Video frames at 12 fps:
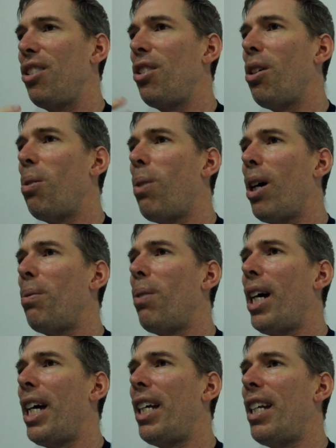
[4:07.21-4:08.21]
You know what,
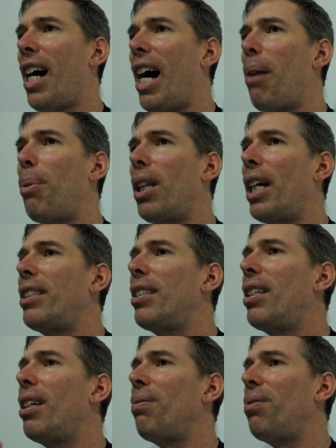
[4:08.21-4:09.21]
Ryan? I would like to
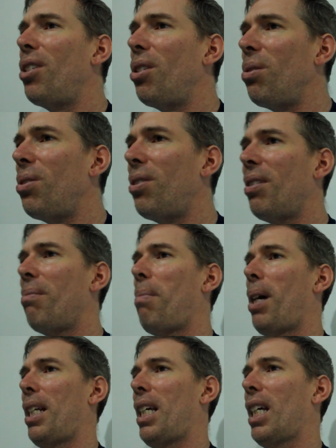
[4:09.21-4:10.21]
give you some
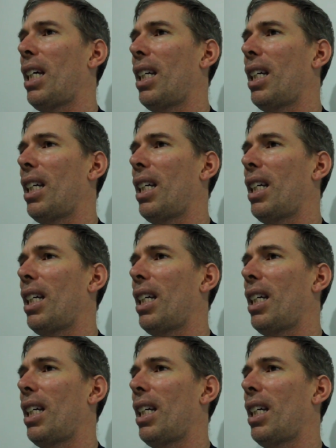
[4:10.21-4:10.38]
money.